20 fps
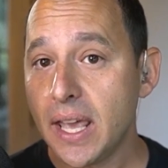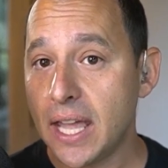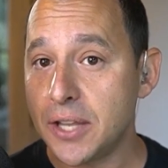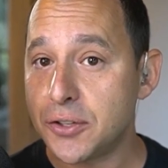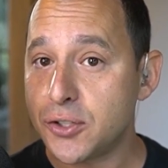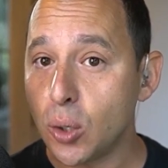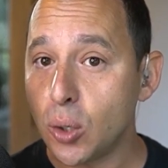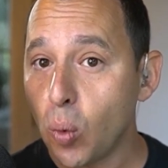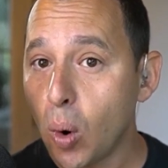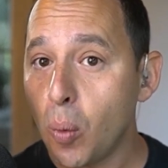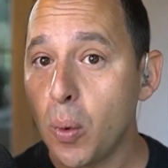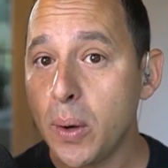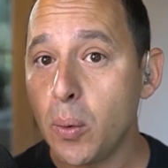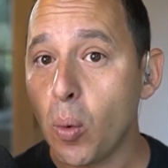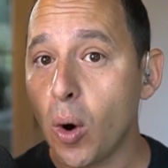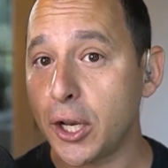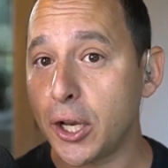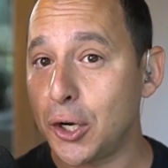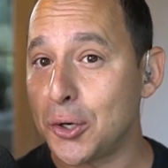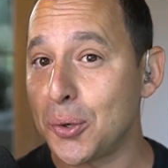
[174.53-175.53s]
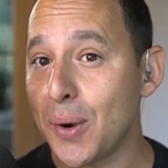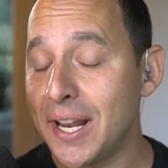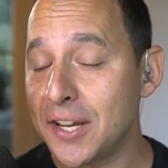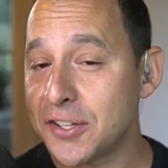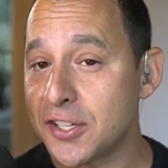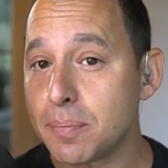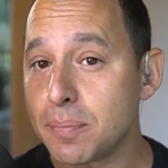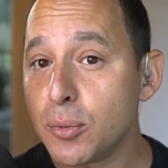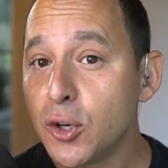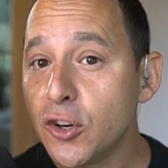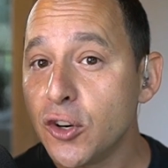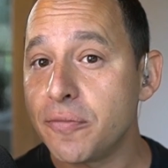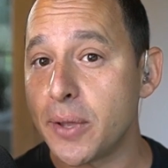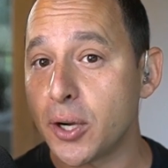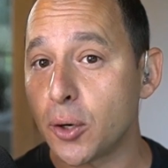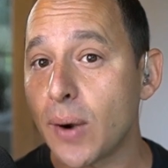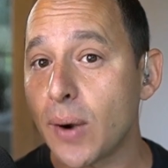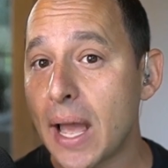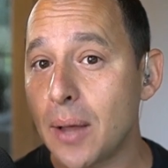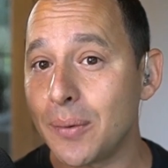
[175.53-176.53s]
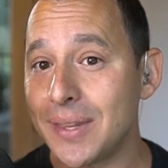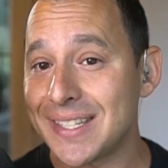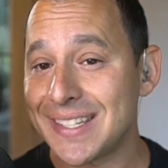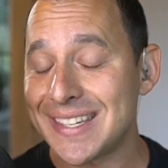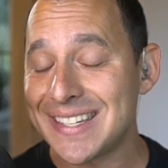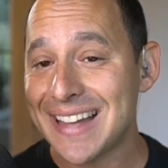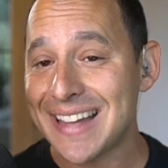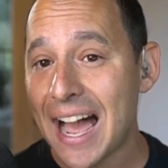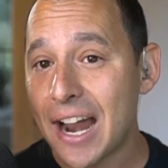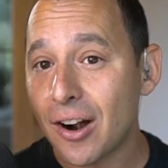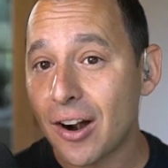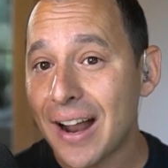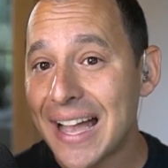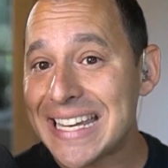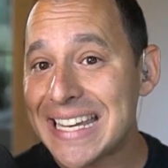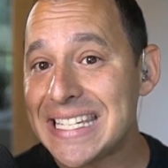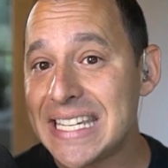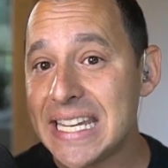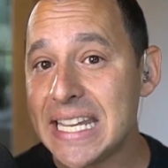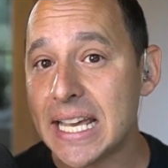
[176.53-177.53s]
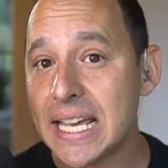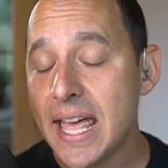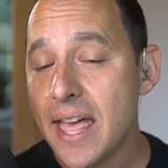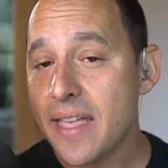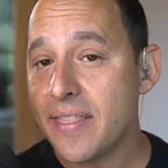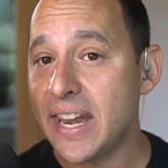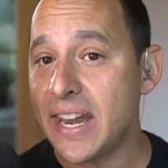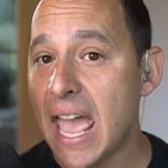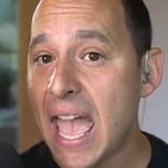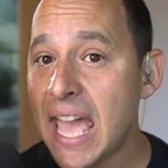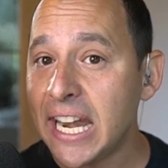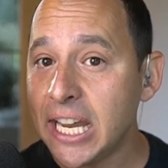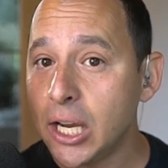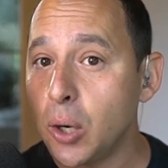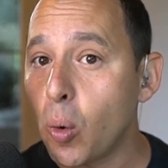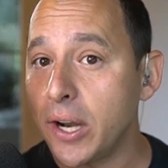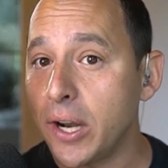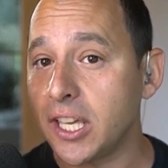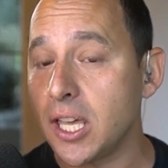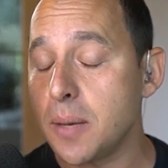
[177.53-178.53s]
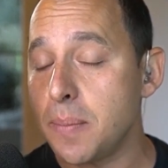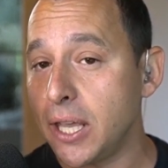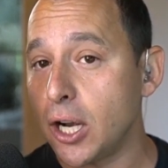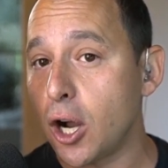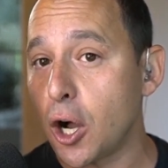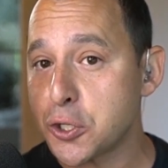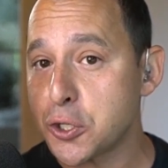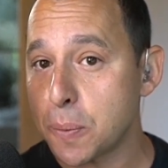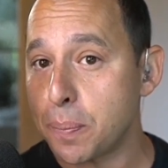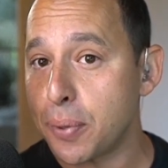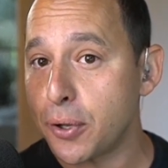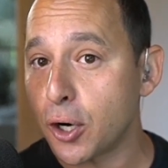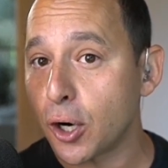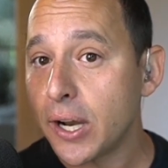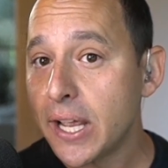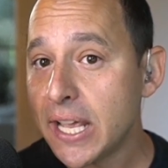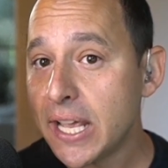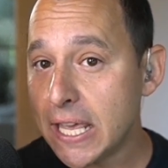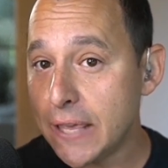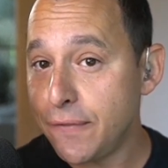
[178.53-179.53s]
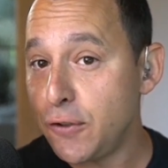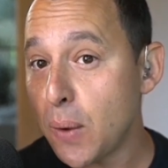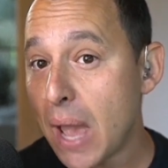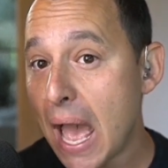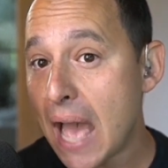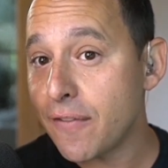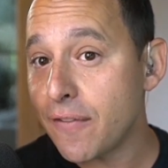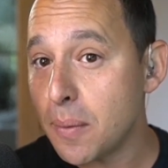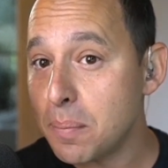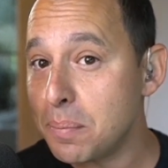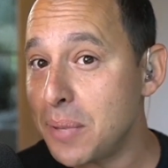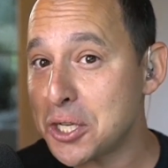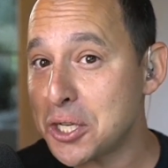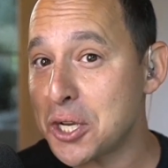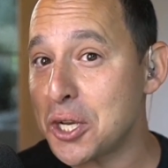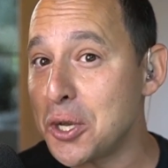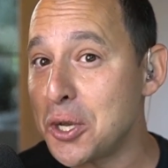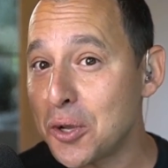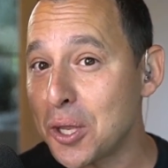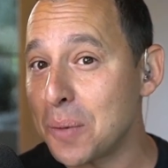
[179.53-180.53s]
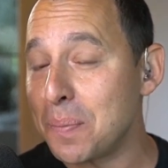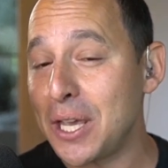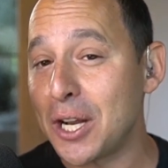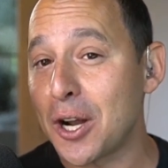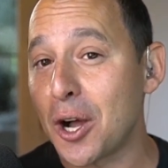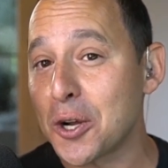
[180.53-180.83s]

And so what we want to create is a movement around this entire idea that anyone can be an entrepreneur. If you have ambition, you can be an